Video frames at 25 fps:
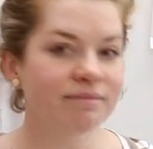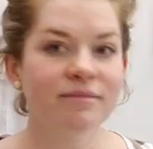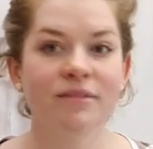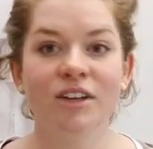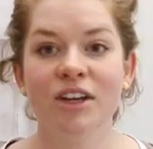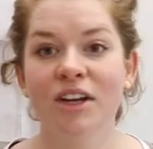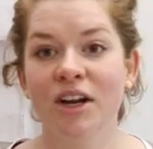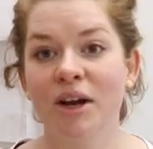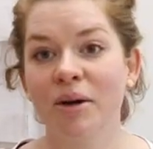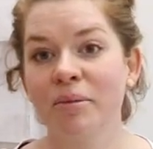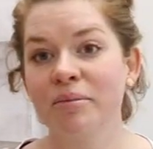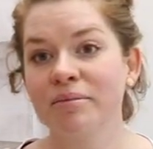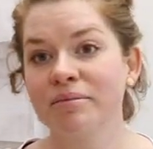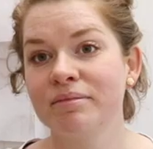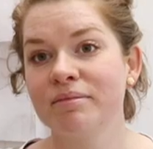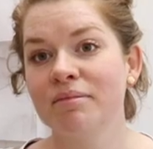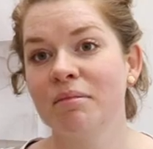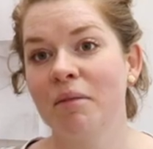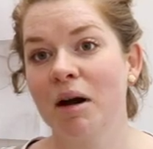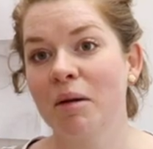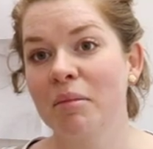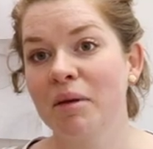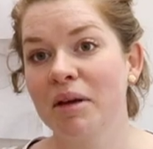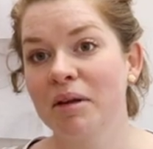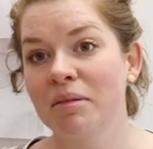you know,
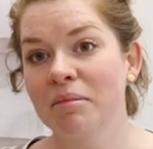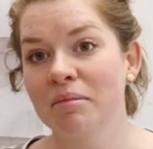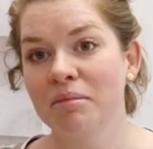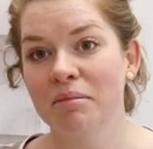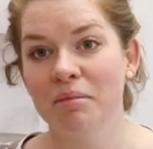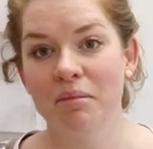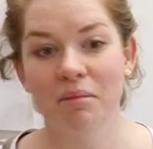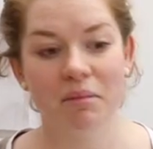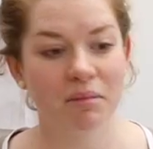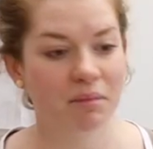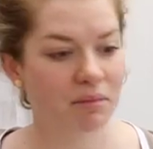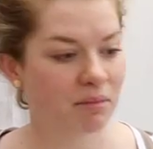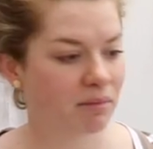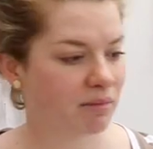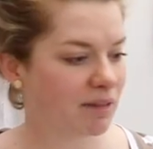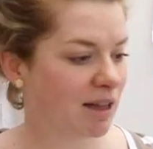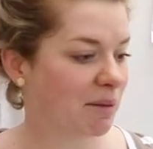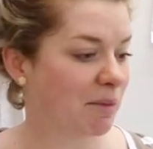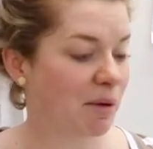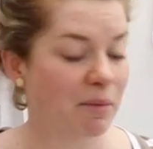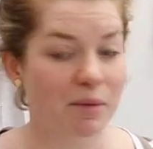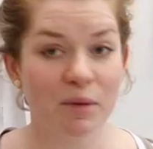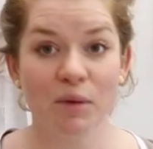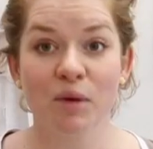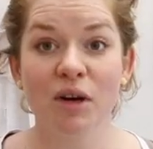
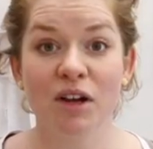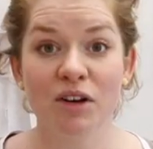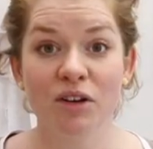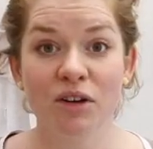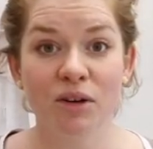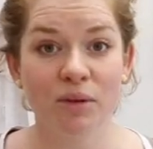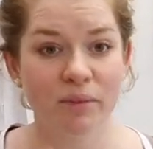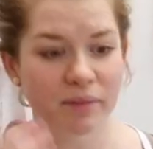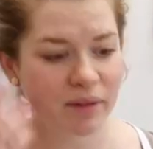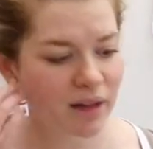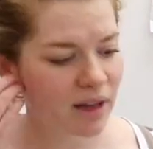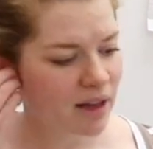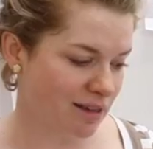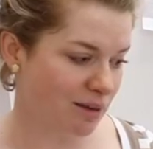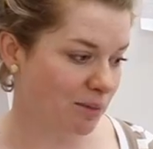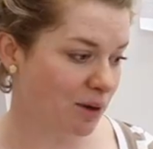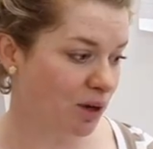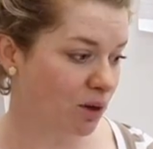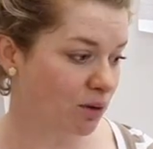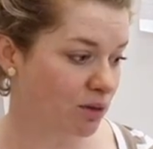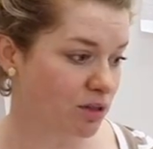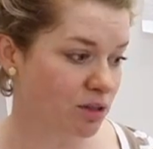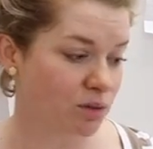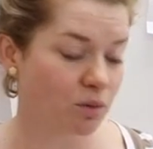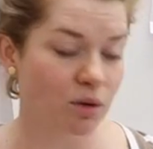that might be what I do. Then we
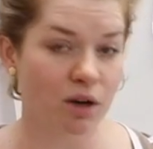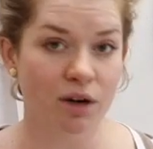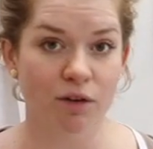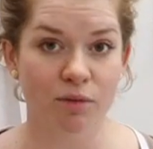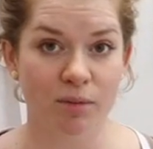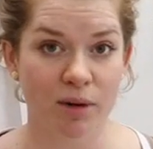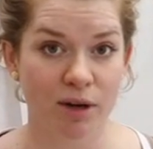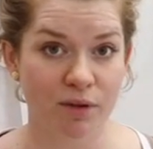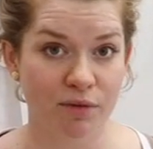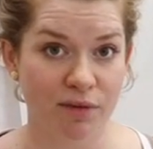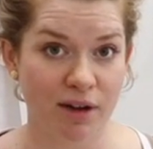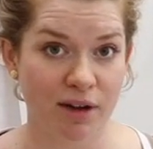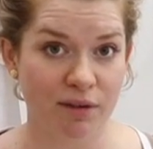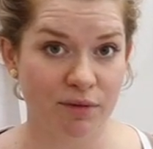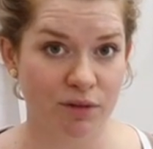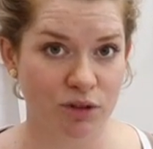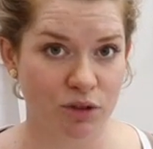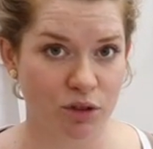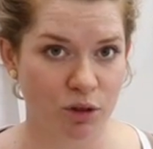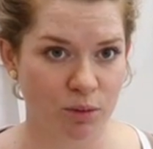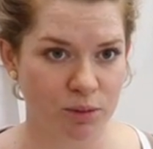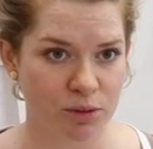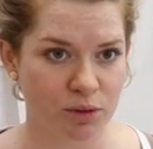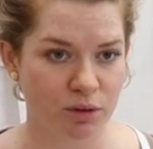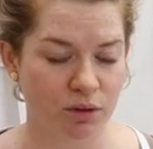got to one of my favourite
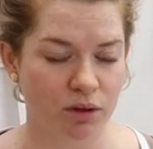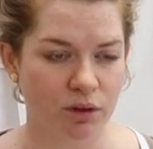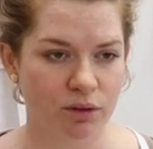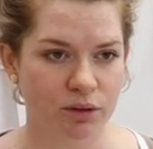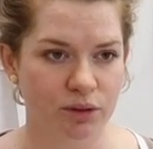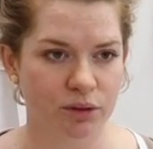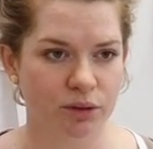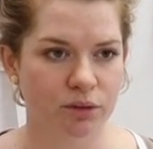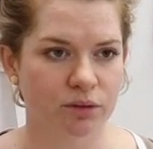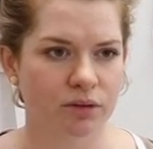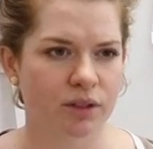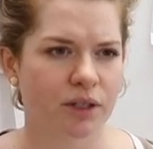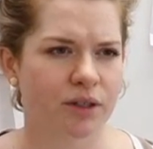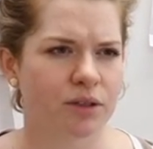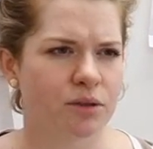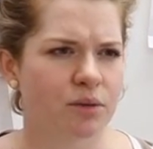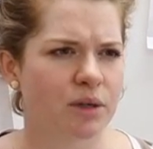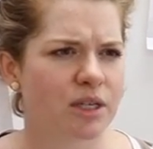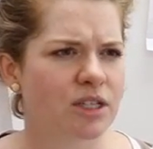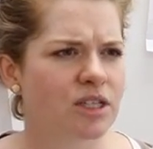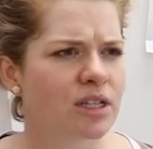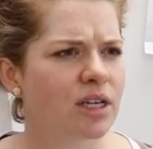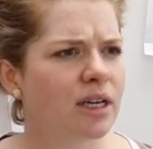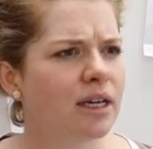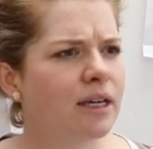shops on Goldhawk Road,
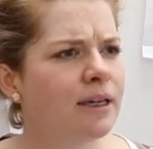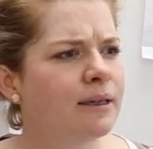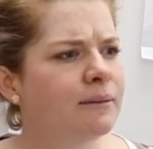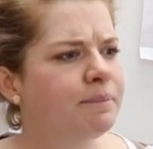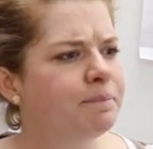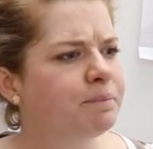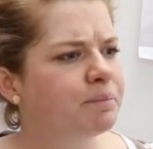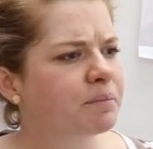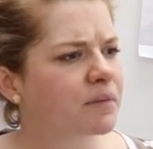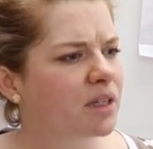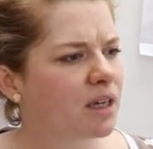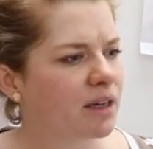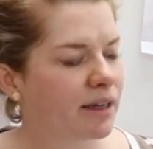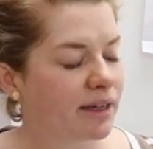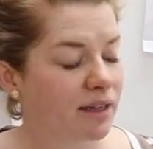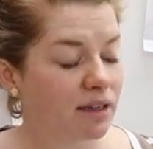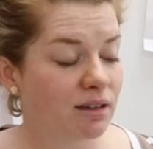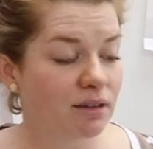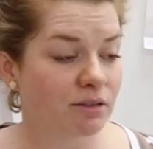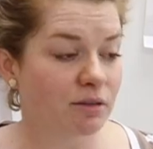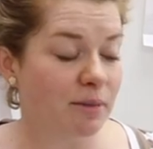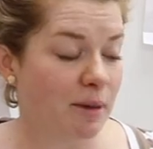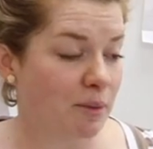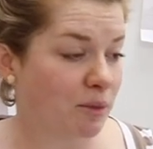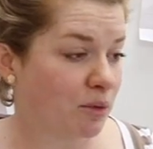which I
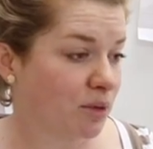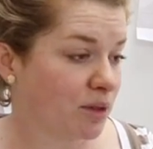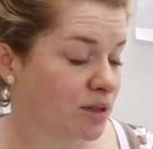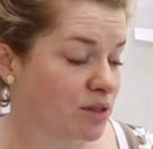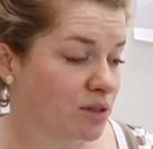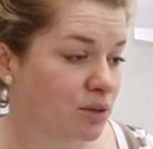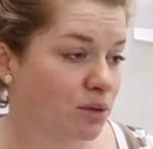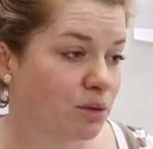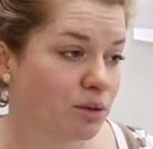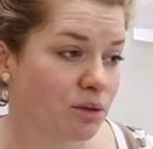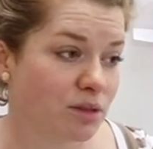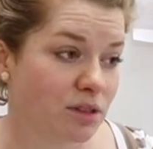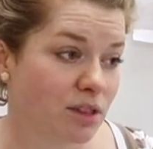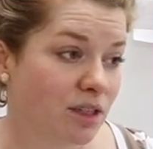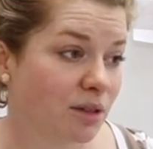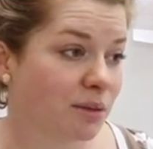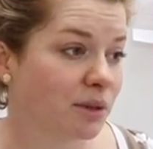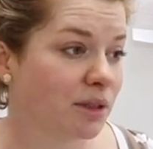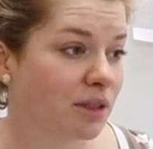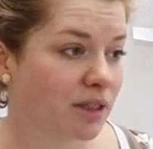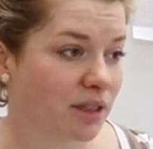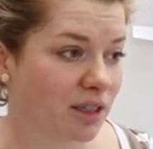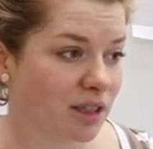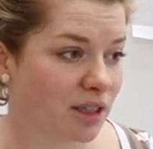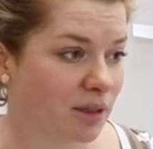can't remember what it's called, I
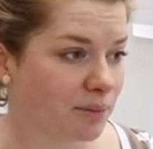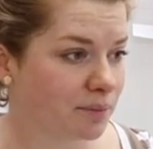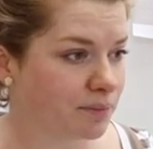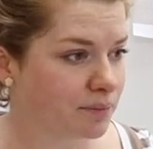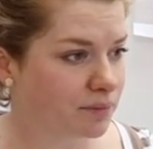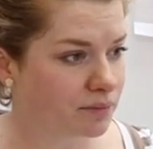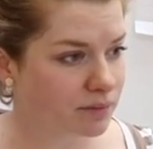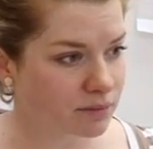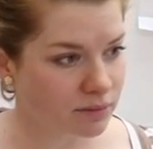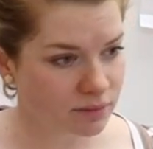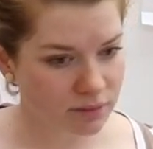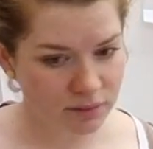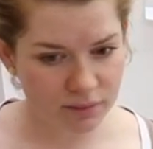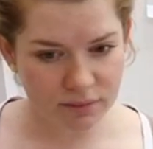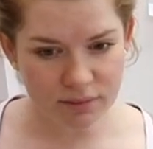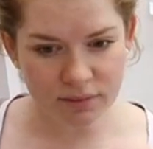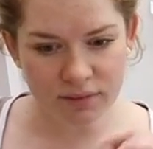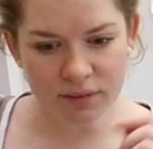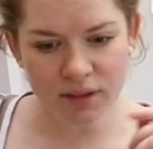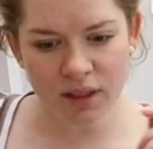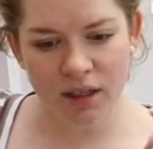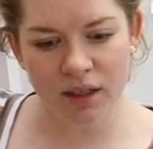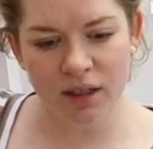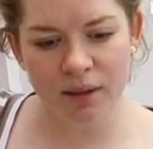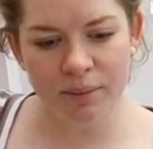will look it up.
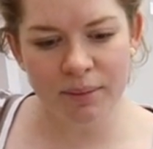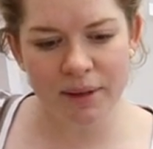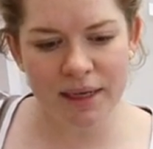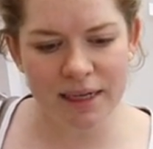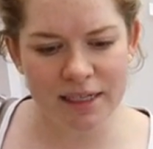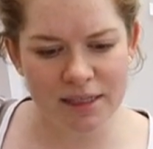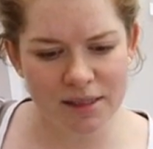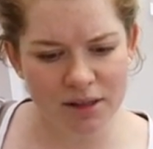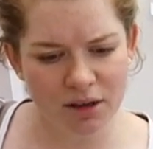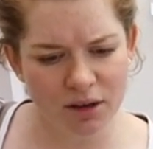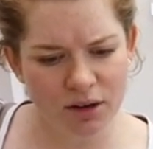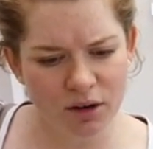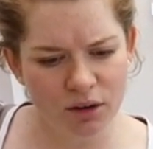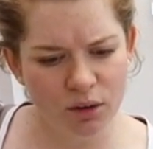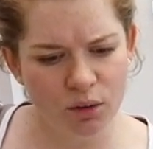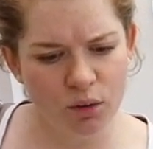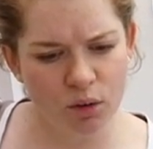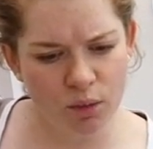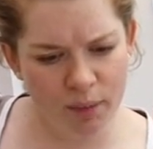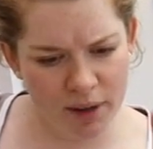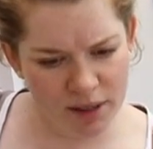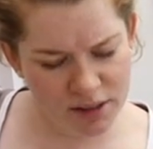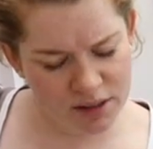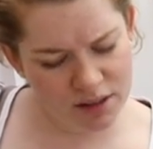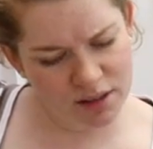It's
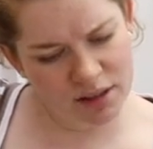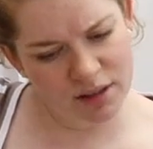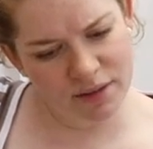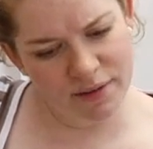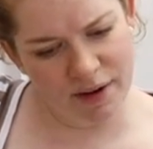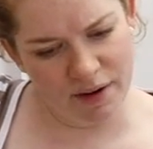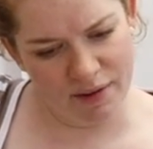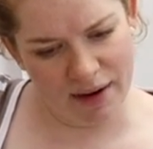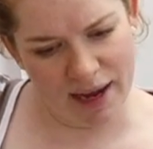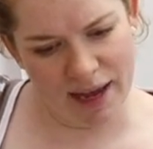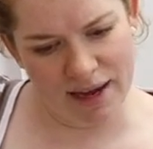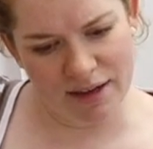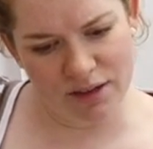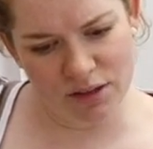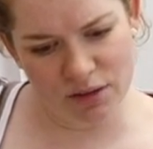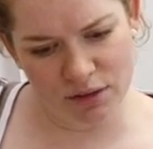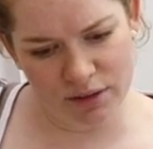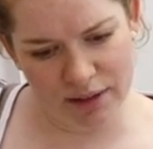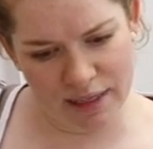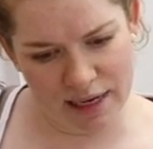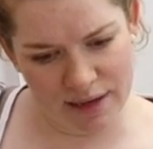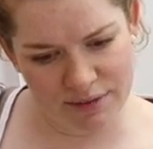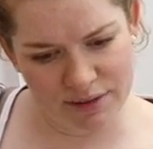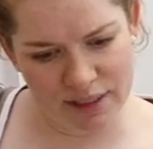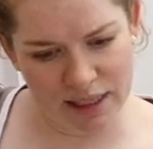almost at the very end
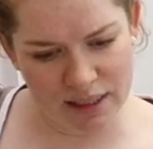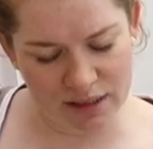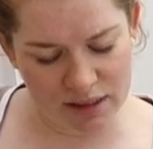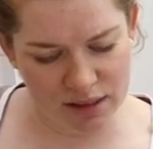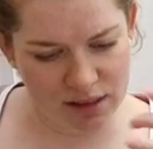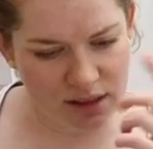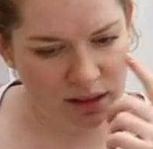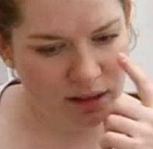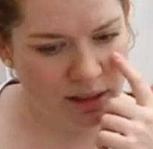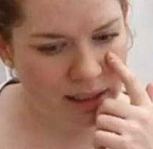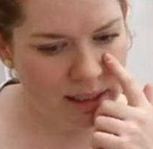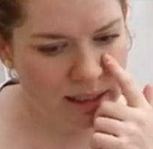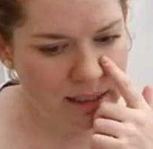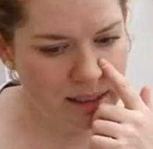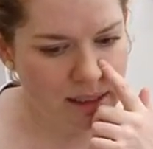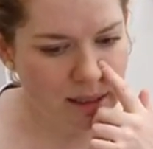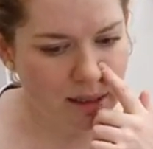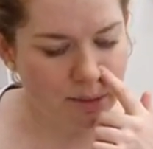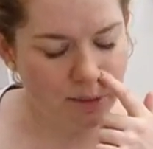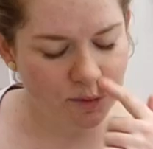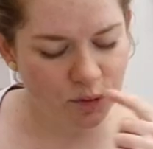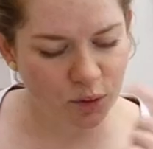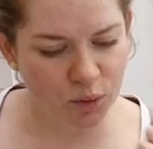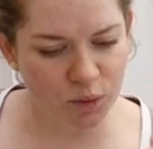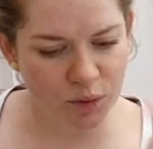on the left-hand side,
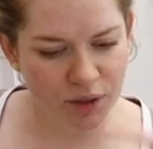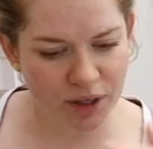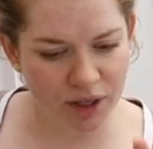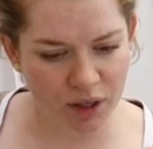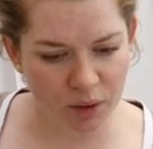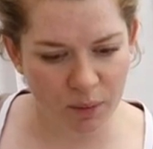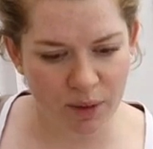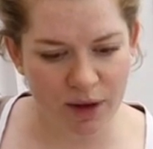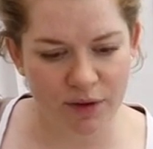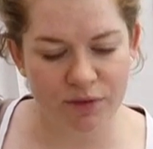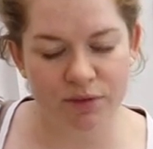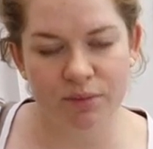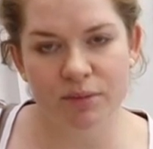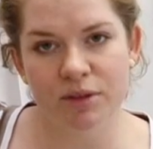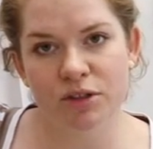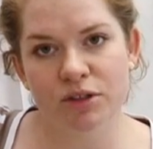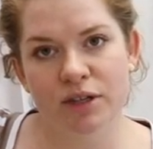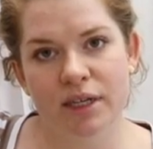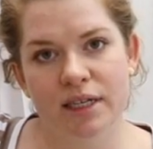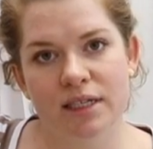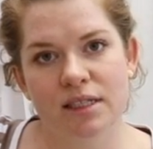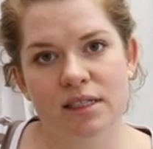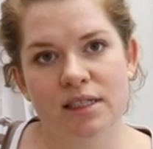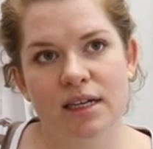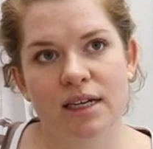if you're walking away from the
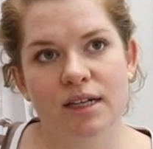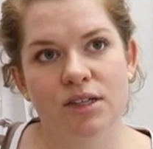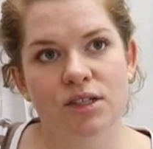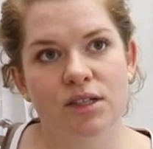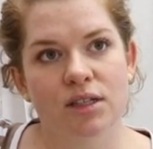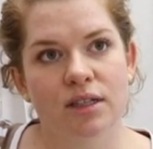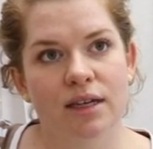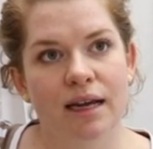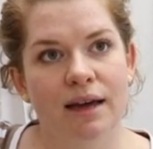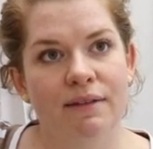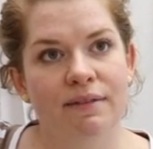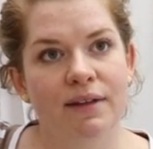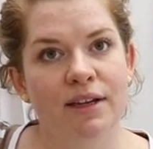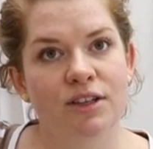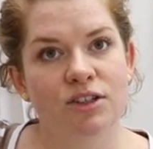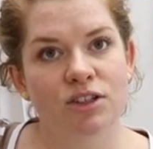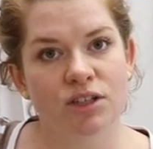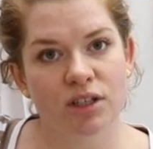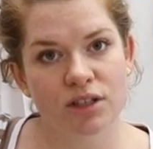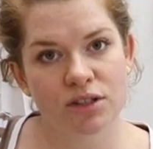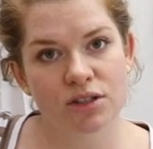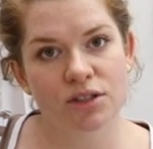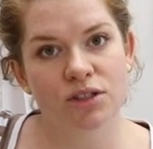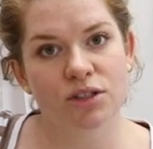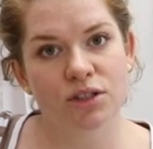train station, and they
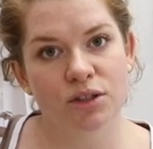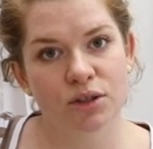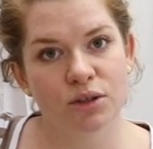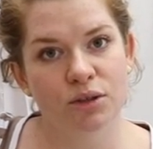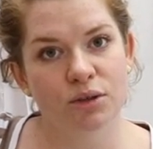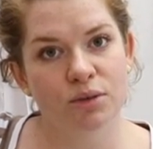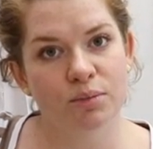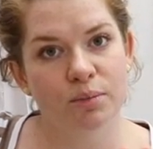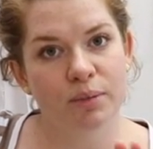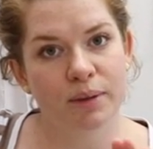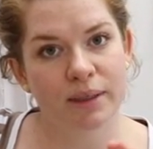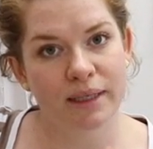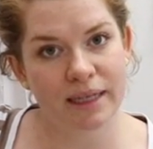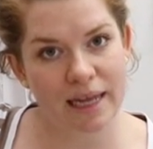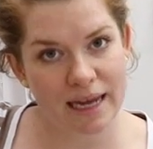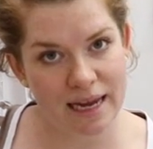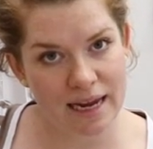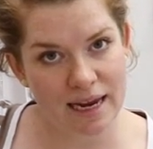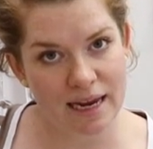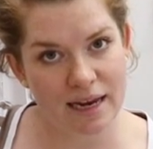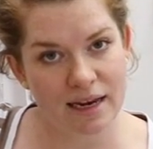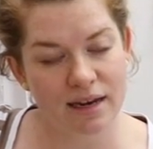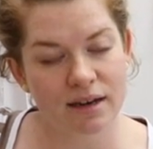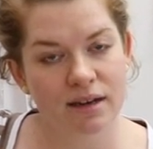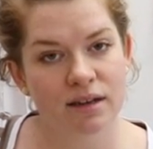just do
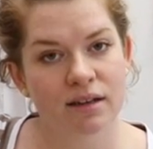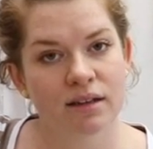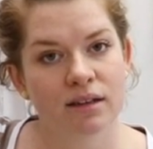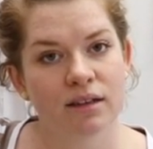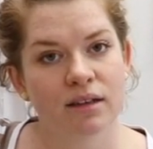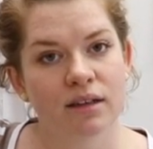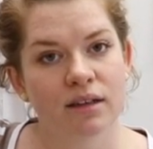plain,